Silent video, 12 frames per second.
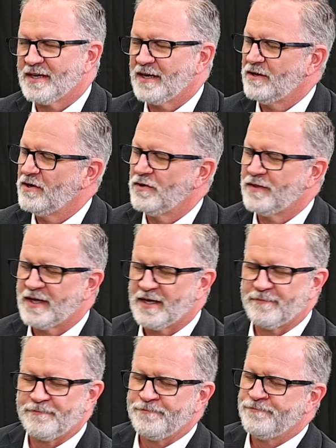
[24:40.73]
And I know
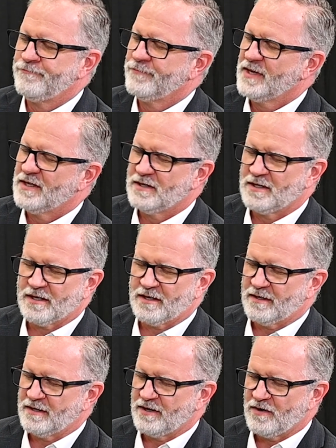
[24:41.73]
that,
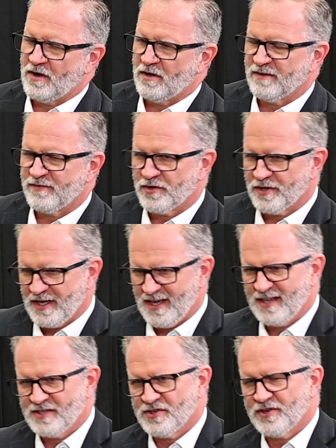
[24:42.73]
look, all of your
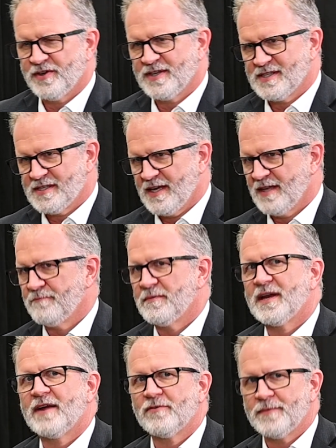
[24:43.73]
kids are going to say,
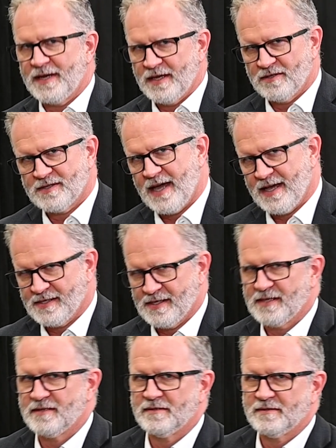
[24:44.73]
but everybody else has
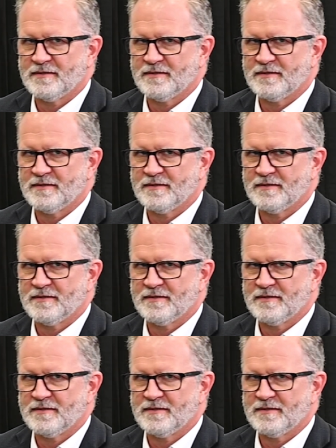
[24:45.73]
it.